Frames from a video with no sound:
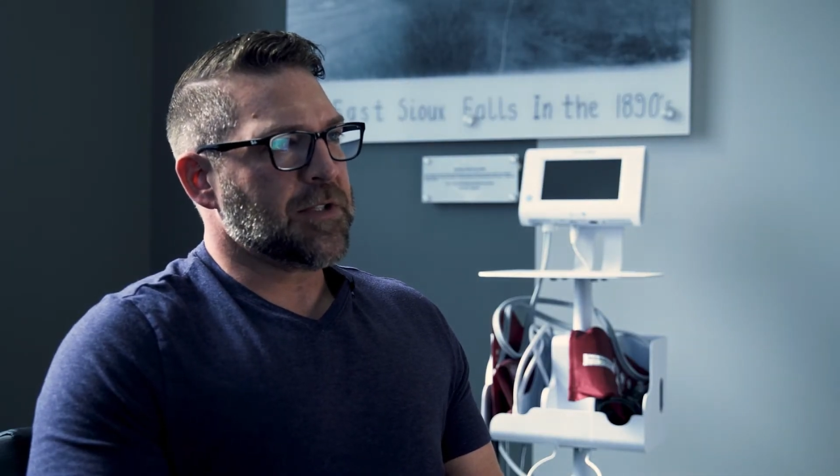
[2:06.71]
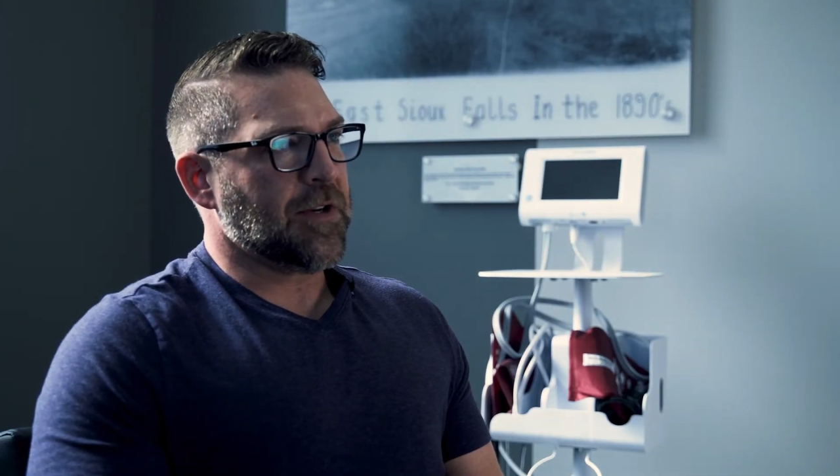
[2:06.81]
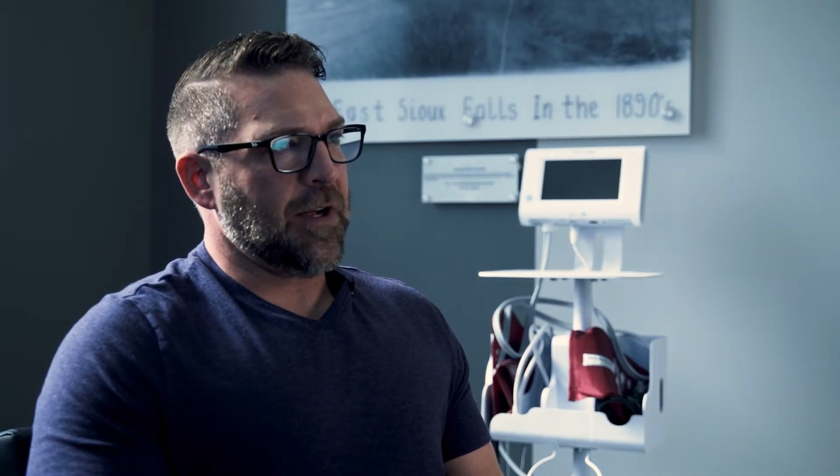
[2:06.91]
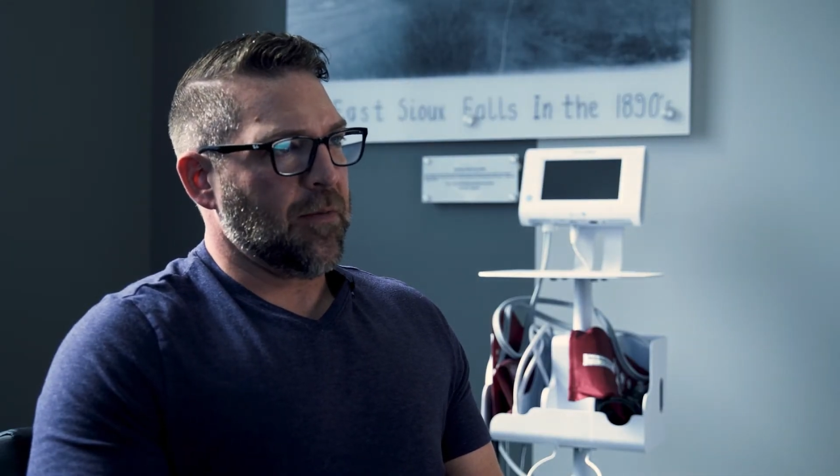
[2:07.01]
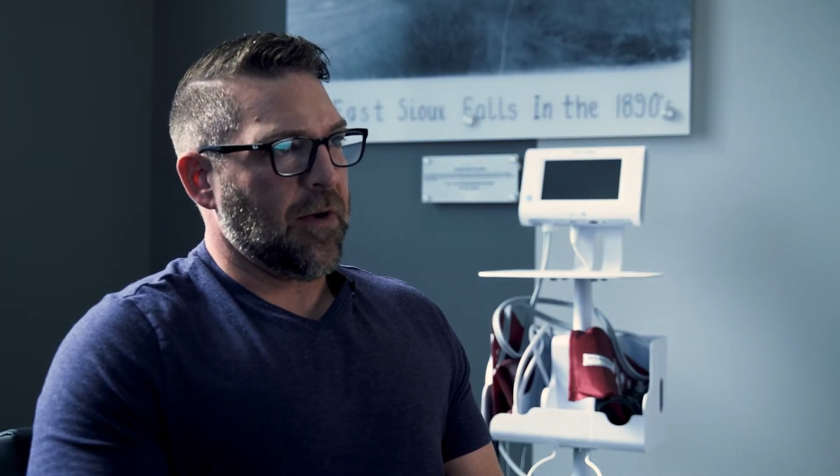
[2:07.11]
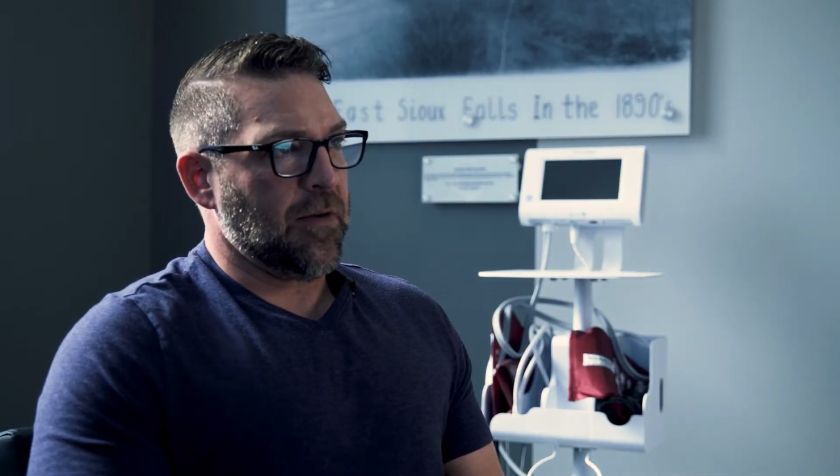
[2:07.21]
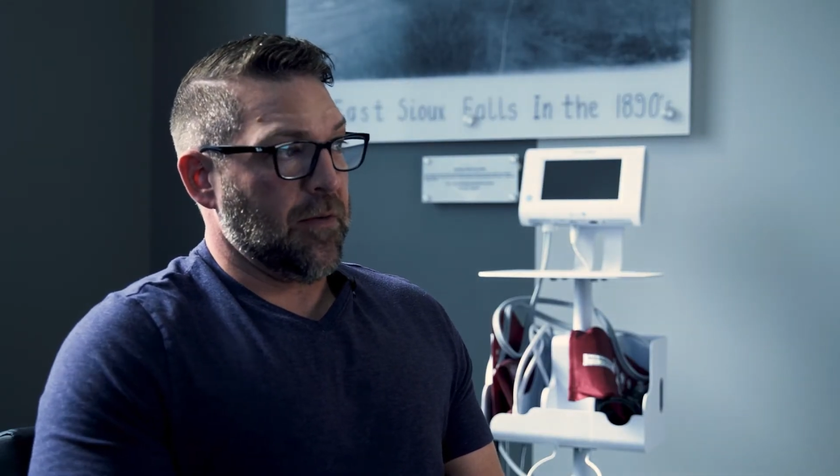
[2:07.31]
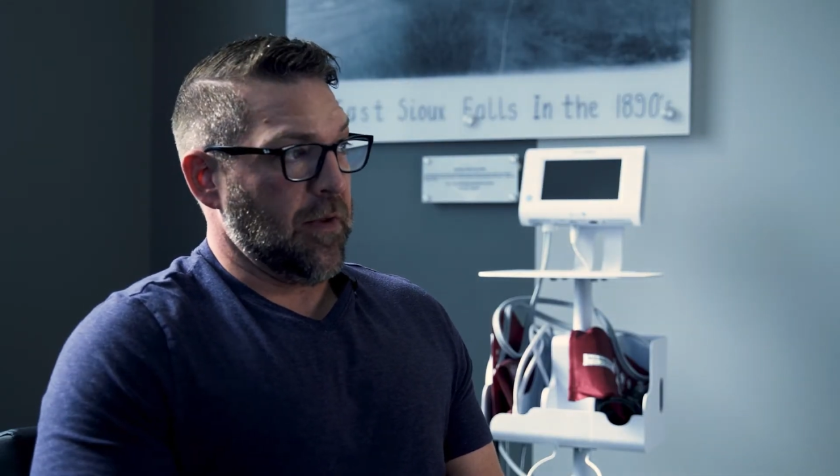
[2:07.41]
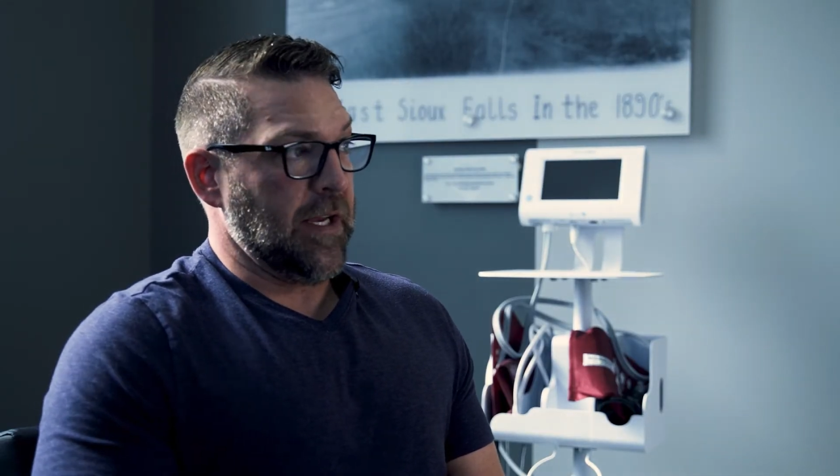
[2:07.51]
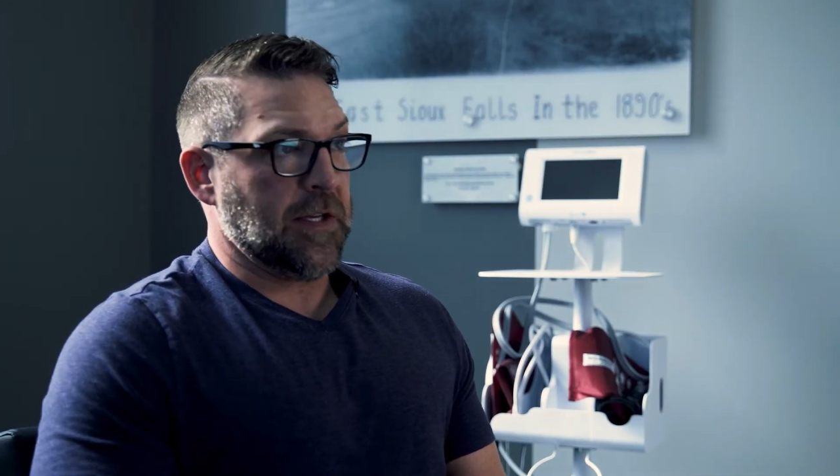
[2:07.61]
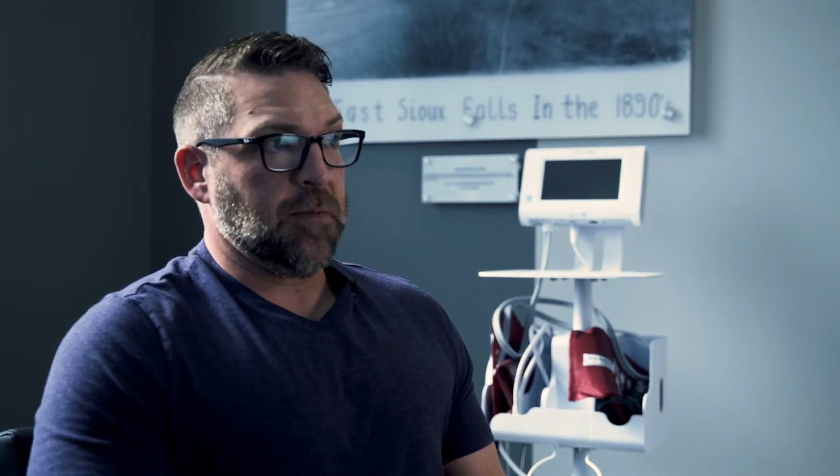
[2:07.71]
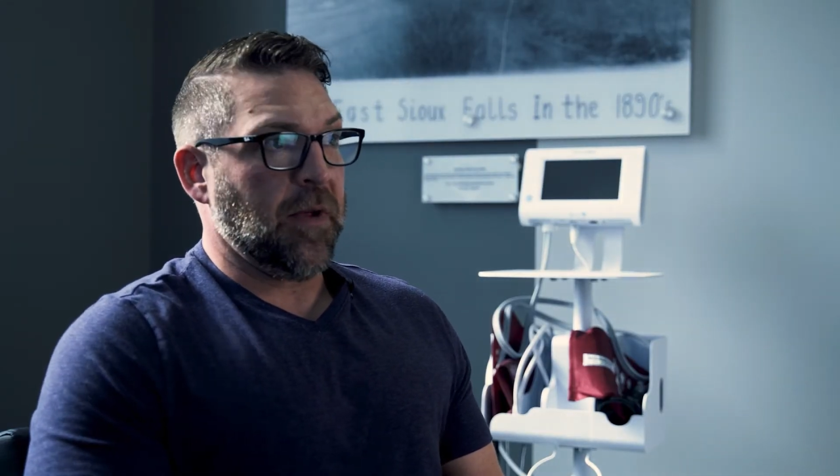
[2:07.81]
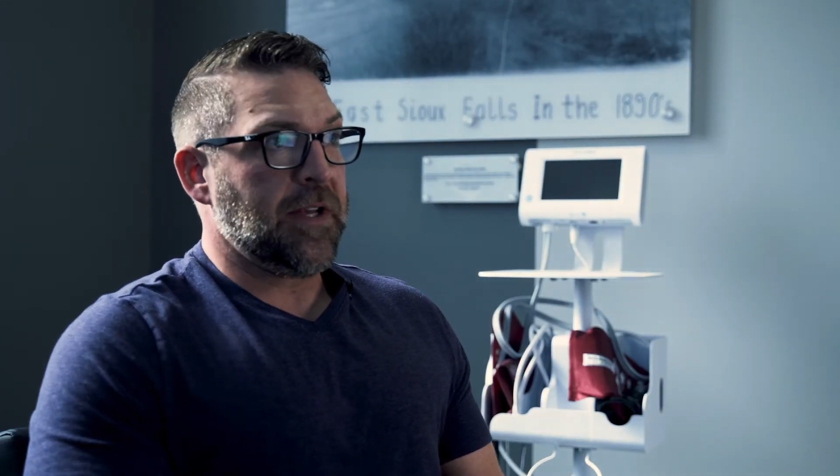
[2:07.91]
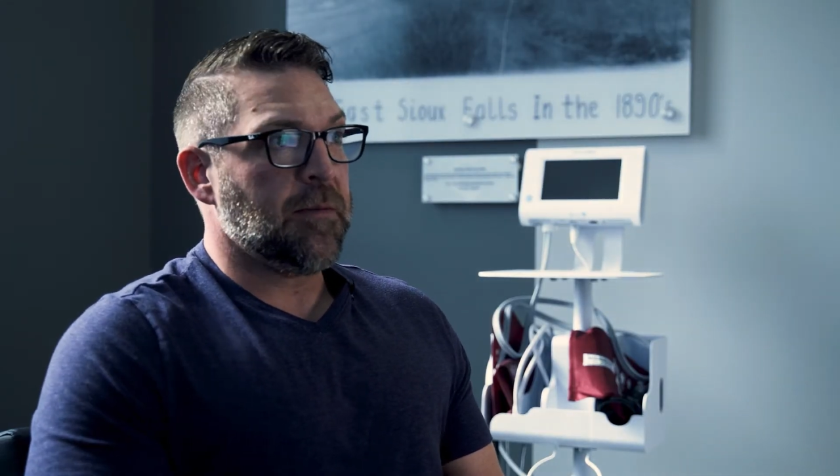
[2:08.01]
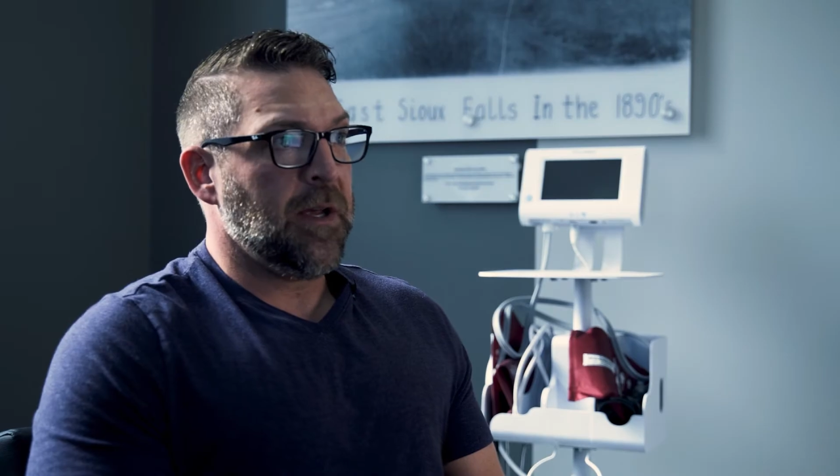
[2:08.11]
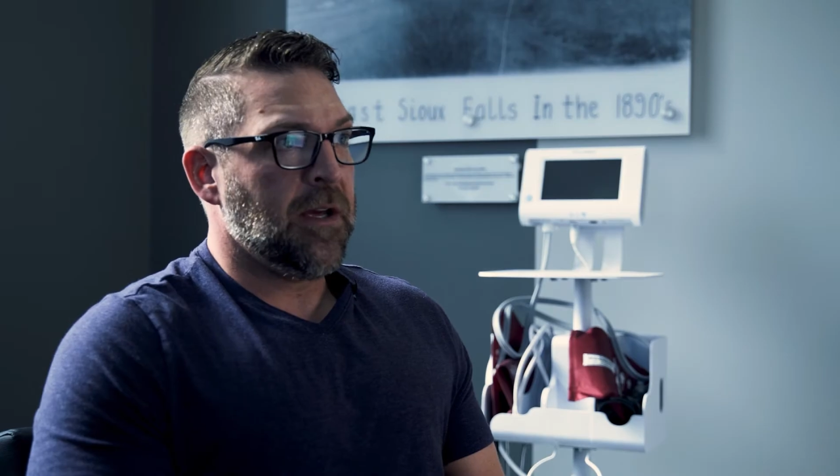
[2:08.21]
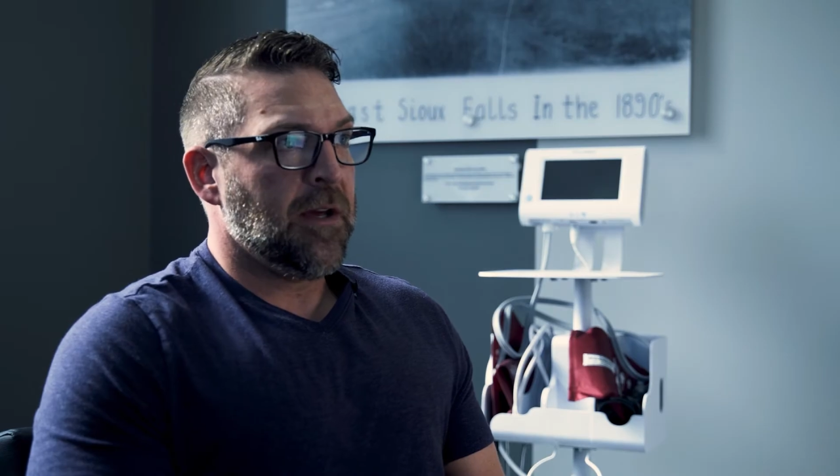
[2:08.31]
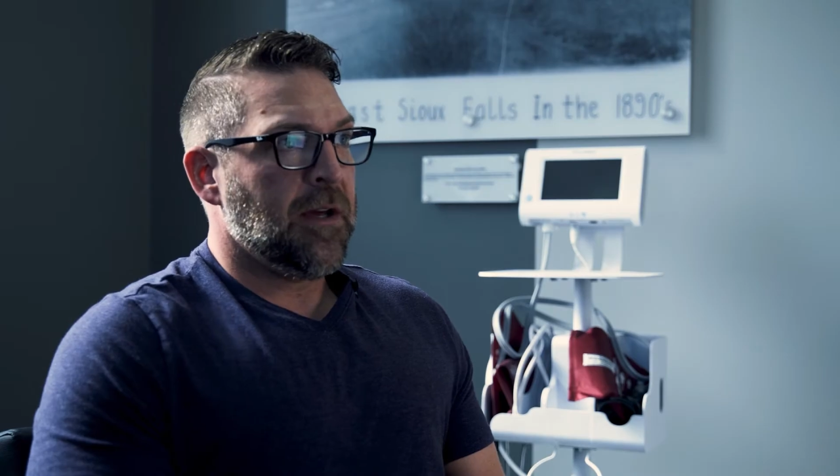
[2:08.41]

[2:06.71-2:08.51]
prescribed like explained to me.